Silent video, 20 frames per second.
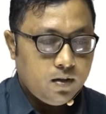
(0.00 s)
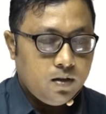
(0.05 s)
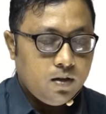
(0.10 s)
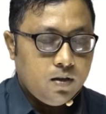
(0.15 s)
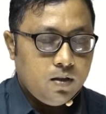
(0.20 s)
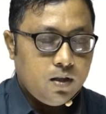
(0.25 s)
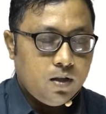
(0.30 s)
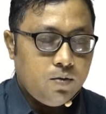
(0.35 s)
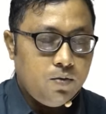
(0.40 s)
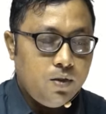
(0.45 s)

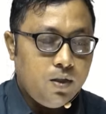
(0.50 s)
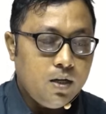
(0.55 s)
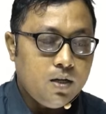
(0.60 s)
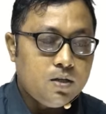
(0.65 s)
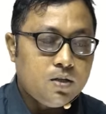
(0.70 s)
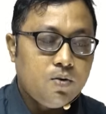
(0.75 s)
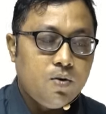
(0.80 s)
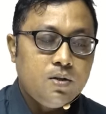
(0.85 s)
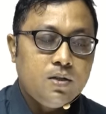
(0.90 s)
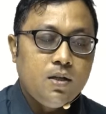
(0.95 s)
The next
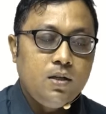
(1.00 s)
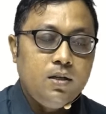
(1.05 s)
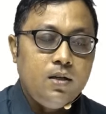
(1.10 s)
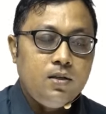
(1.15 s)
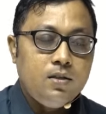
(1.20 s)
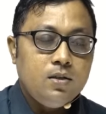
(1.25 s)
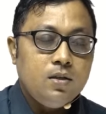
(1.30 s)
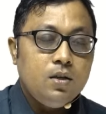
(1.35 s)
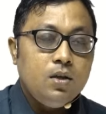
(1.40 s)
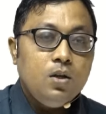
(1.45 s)
question
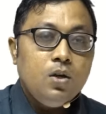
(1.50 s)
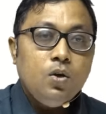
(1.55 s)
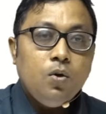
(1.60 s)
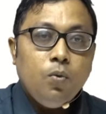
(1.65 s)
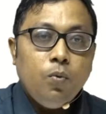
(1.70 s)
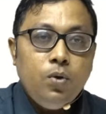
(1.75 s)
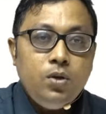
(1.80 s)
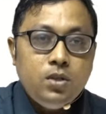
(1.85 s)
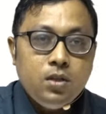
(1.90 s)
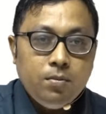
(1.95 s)
is,
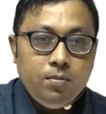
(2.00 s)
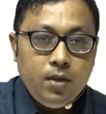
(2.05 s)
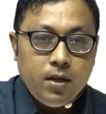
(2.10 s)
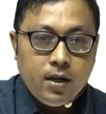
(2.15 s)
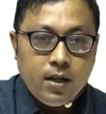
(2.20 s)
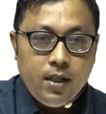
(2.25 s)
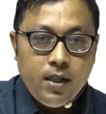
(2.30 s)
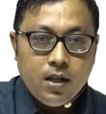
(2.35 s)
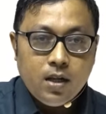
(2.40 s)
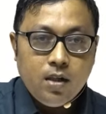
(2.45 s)
which of the
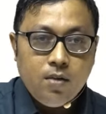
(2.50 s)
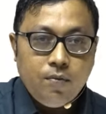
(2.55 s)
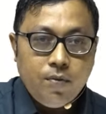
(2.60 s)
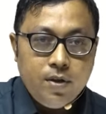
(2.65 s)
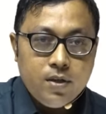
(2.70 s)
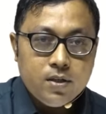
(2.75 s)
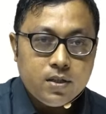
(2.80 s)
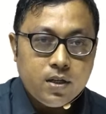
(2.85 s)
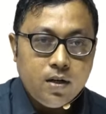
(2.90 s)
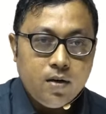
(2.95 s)
clinical
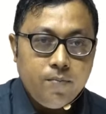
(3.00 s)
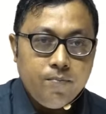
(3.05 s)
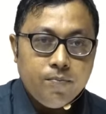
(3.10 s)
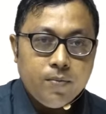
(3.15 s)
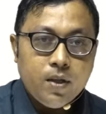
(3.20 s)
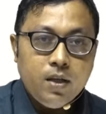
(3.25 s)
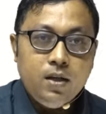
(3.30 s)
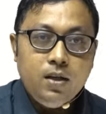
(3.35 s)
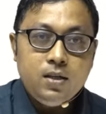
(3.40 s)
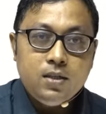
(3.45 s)
feature
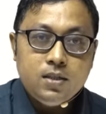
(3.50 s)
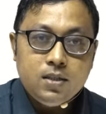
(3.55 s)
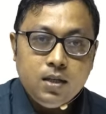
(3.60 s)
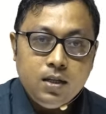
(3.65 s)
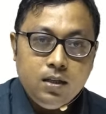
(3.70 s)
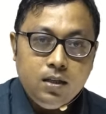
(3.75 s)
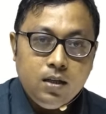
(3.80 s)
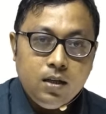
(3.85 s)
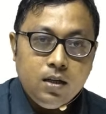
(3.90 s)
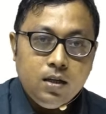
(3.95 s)
is
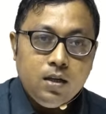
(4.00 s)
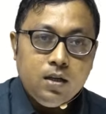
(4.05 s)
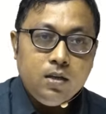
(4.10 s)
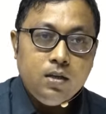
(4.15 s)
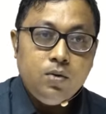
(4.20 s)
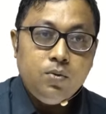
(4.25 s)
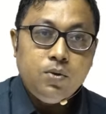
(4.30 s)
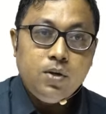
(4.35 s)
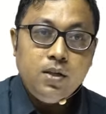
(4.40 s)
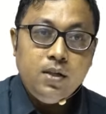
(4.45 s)
seen
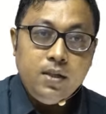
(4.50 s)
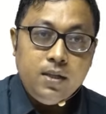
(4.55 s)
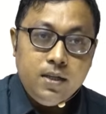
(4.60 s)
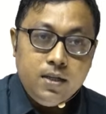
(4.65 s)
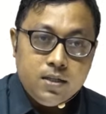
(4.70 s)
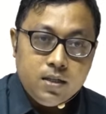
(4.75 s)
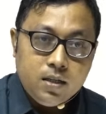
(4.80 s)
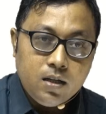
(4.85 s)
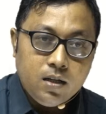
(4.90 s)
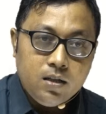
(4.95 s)
due to
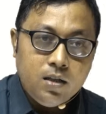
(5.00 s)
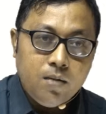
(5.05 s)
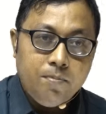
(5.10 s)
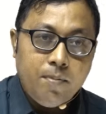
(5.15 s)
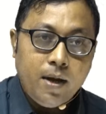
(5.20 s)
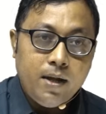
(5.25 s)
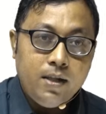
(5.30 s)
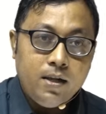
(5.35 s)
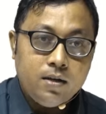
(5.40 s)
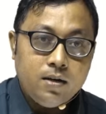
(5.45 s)
lesion on the
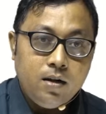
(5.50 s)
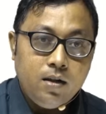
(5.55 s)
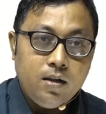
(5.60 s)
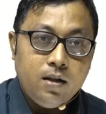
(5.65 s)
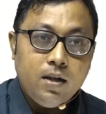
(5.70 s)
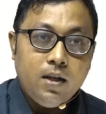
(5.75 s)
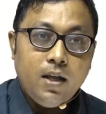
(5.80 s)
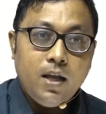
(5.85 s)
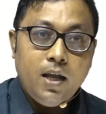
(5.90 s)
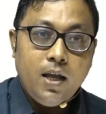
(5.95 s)
bilateral
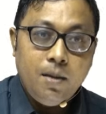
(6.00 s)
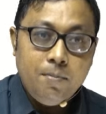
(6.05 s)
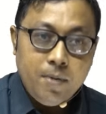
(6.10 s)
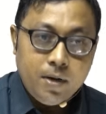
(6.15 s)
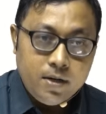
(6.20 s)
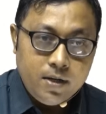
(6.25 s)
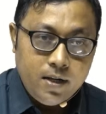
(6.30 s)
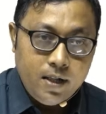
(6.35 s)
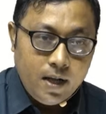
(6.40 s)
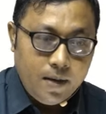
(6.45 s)

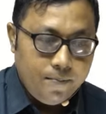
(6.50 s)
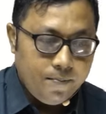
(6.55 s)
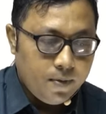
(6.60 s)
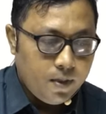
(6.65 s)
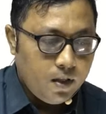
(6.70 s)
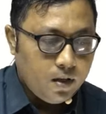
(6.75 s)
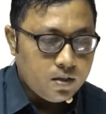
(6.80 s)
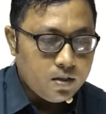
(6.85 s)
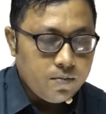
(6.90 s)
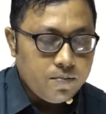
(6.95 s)
amygdala?
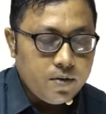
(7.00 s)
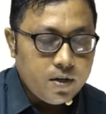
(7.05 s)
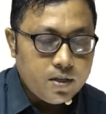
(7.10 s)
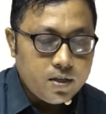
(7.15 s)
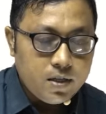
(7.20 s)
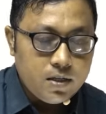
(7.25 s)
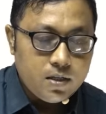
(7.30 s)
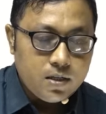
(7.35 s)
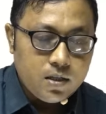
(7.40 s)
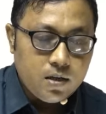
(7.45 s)
Loss of taste
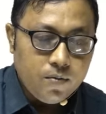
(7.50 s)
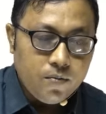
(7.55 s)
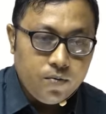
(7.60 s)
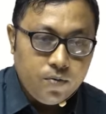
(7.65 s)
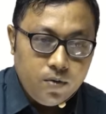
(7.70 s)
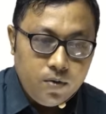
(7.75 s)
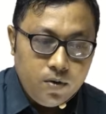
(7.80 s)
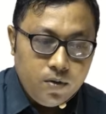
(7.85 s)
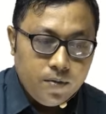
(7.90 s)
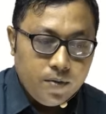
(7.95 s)
senses of
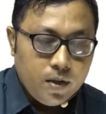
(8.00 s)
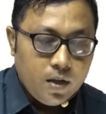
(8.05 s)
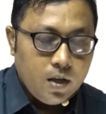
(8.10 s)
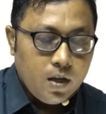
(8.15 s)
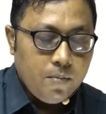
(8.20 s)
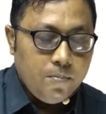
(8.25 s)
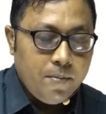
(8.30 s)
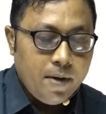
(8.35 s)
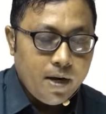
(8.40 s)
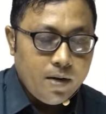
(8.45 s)
food,
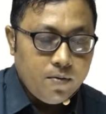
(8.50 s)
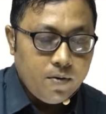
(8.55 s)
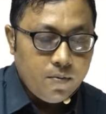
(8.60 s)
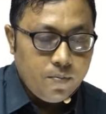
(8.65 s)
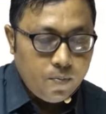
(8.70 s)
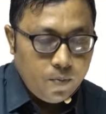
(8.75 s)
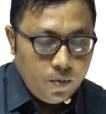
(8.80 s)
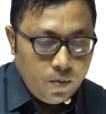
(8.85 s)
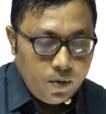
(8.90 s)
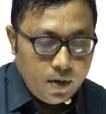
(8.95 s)
mad for
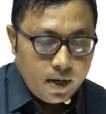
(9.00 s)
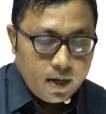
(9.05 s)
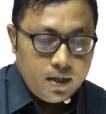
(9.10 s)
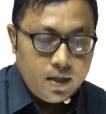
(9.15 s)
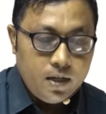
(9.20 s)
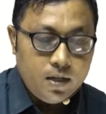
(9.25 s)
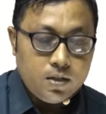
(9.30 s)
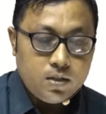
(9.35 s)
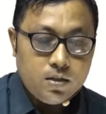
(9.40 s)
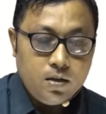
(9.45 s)
food, and
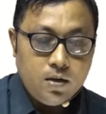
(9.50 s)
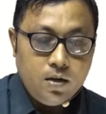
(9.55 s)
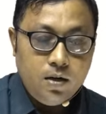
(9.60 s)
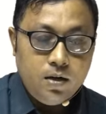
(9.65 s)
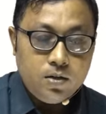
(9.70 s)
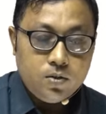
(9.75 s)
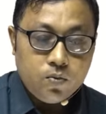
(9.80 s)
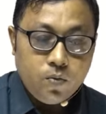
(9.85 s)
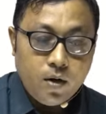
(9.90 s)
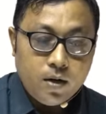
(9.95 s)

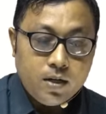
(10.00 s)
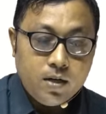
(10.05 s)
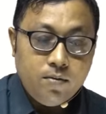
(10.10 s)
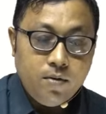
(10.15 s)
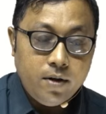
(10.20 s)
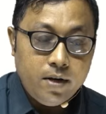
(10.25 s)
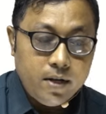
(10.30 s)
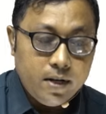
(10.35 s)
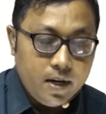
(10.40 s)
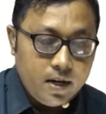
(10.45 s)
it's whatever
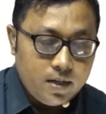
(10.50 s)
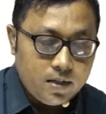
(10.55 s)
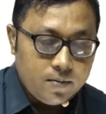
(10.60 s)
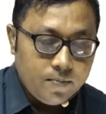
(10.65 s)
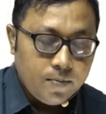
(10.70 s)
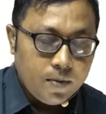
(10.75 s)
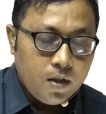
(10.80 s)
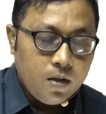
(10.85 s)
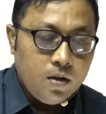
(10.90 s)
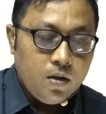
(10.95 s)
he gets,
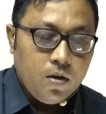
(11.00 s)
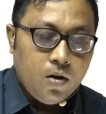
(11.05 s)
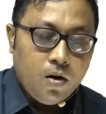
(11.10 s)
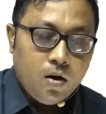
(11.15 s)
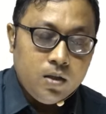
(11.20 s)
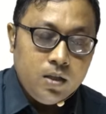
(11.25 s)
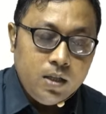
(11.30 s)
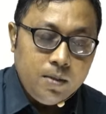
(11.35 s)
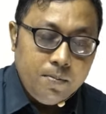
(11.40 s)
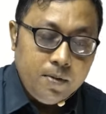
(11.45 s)

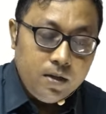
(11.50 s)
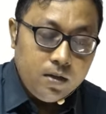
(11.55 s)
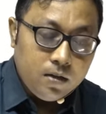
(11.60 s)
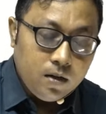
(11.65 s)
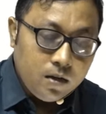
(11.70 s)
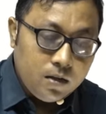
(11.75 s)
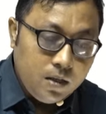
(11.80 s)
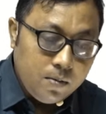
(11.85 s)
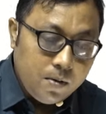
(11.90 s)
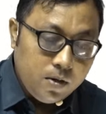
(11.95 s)

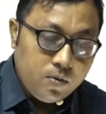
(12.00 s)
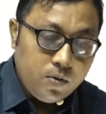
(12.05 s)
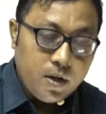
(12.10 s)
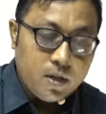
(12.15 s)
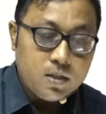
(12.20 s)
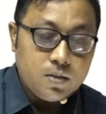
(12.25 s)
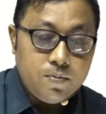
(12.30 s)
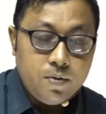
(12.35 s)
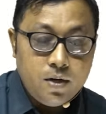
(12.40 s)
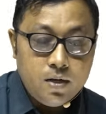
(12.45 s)
unable to
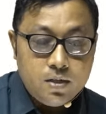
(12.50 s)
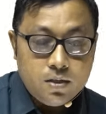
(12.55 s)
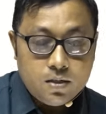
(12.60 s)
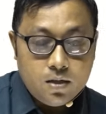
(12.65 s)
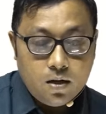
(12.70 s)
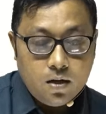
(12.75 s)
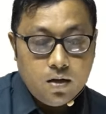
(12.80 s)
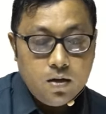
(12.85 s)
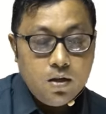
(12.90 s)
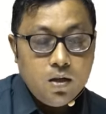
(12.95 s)
experience
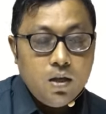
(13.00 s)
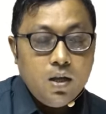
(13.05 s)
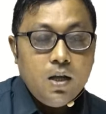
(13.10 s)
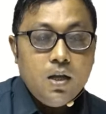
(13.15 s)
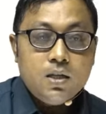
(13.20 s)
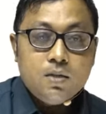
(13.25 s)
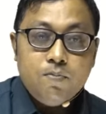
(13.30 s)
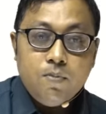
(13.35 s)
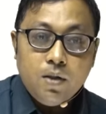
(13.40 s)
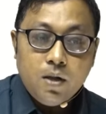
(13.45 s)
the
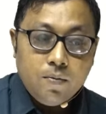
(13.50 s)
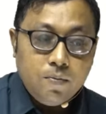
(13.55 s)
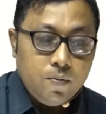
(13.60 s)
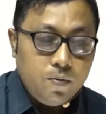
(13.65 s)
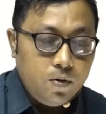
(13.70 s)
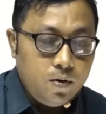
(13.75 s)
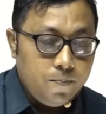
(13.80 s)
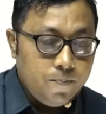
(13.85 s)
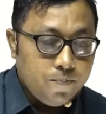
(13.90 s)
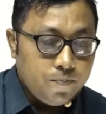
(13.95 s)
smell of
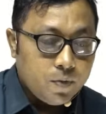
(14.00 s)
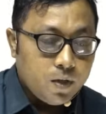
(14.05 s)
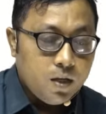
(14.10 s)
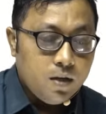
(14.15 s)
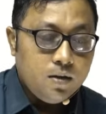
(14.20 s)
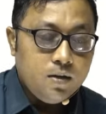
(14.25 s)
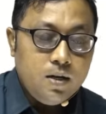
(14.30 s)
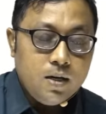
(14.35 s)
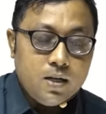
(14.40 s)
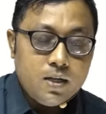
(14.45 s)
food,
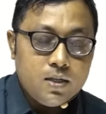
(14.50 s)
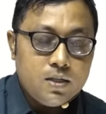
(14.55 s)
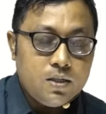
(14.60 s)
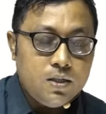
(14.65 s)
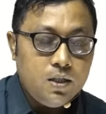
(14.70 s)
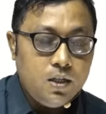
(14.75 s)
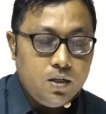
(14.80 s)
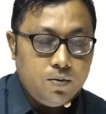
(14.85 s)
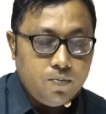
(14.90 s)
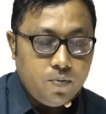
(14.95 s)
decreased
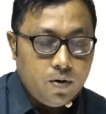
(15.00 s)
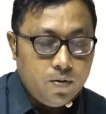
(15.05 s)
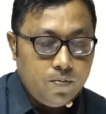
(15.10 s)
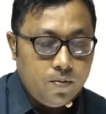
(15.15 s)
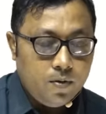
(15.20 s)
need for